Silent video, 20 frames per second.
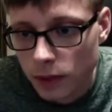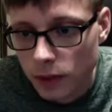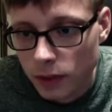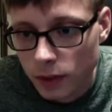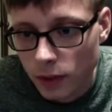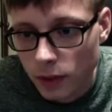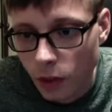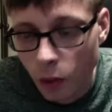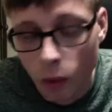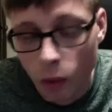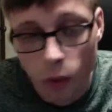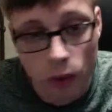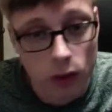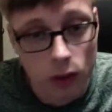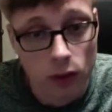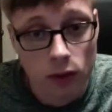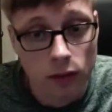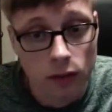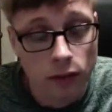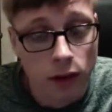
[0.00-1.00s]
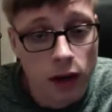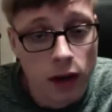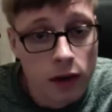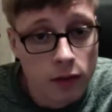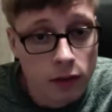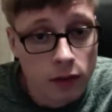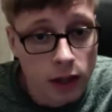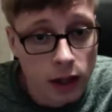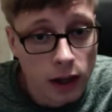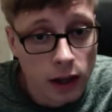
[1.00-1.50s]
or if I ever
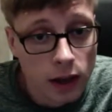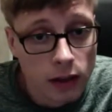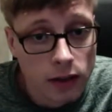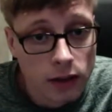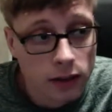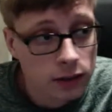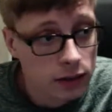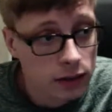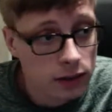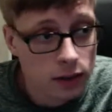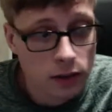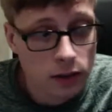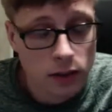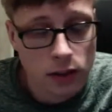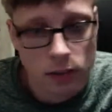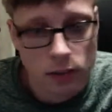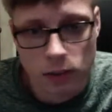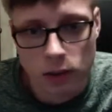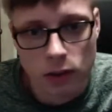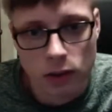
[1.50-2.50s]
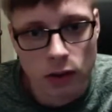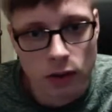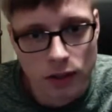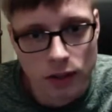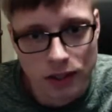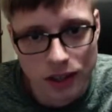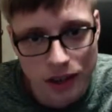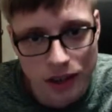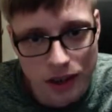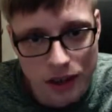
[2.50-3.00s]
can, it's still going to be a long
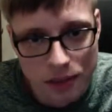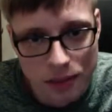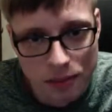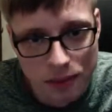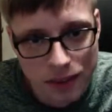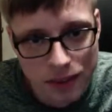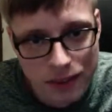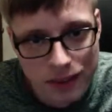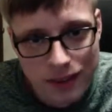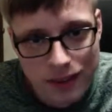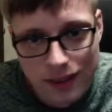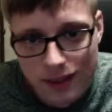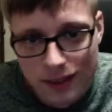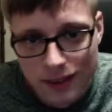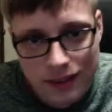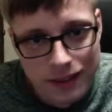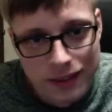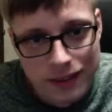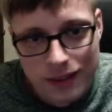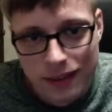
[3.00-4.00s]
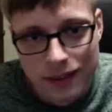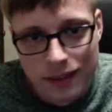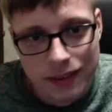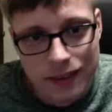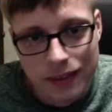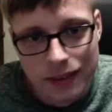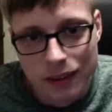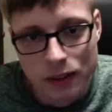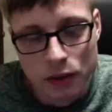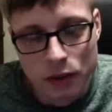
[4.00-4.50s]
time.
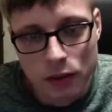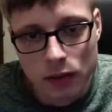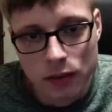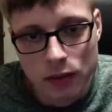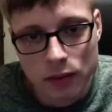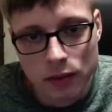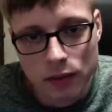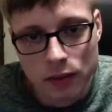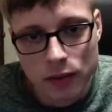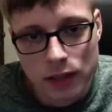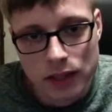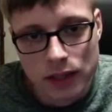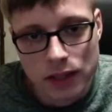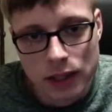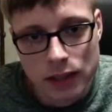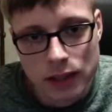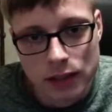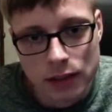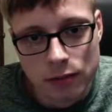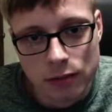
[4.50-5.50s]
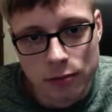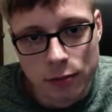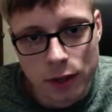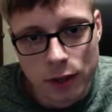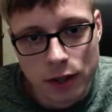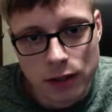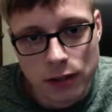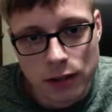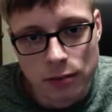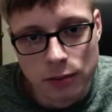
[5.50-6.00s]
Even if that's even
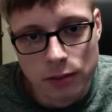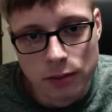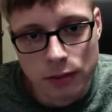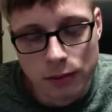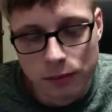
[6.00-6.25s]
possible.